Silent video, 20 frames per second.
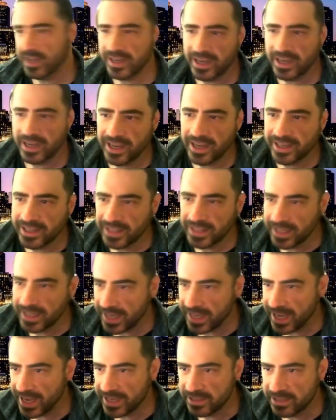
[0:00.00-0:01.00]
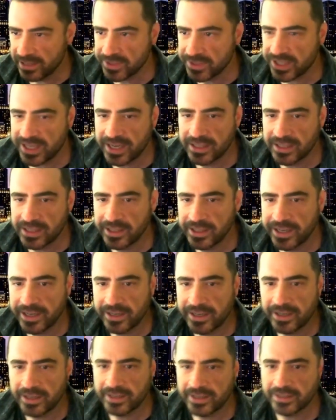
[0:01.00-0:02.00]
I got like Adam Sandler
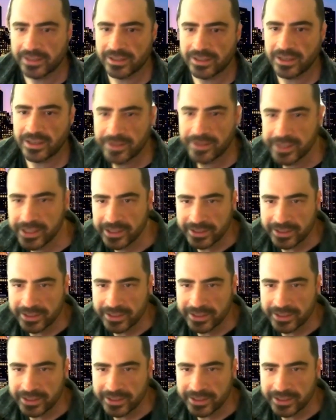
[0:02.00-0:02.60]
hair. Sorry.